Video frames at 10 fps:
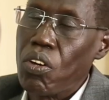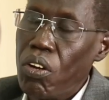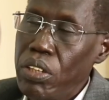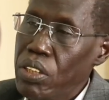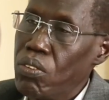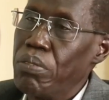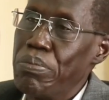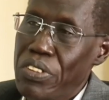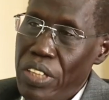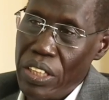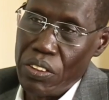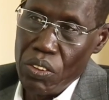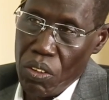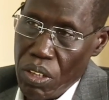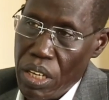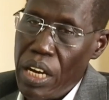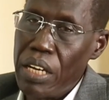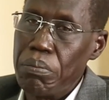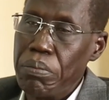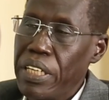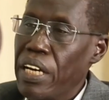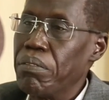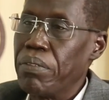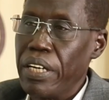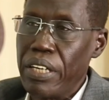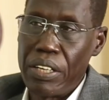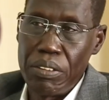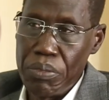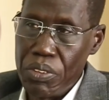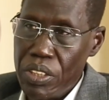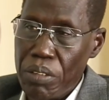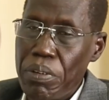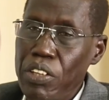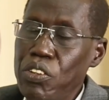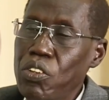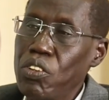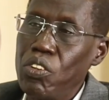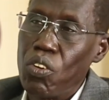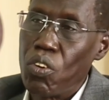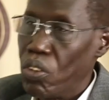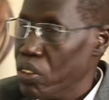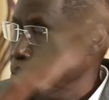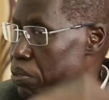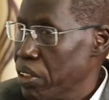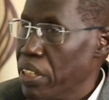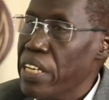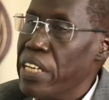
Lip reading: call this one mistake. You know, I may have my other mistake, but you don't call this mistake.